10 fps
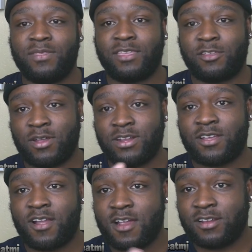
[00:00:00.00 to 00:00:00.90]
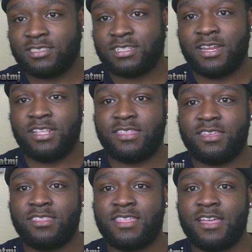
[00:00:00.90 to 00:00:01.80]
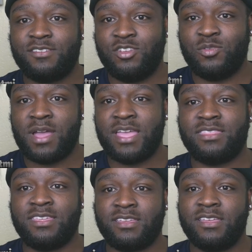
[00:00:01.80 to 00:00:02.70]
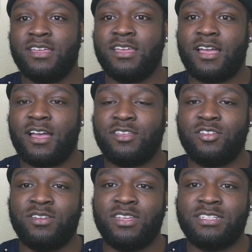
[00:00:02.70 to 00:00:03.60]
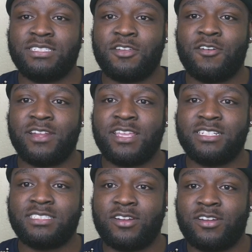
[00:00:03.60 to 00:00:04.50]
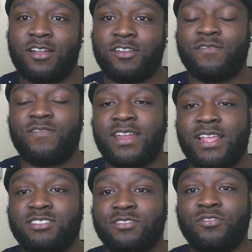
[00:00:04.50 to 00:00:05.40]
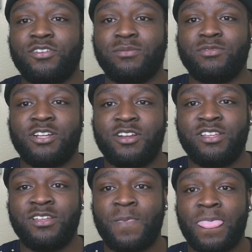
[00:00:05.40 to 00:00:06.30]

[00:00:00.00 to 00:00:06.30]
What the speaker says: credit cards, anything that you might think you need to go ahead and get started on your financial freedom journey.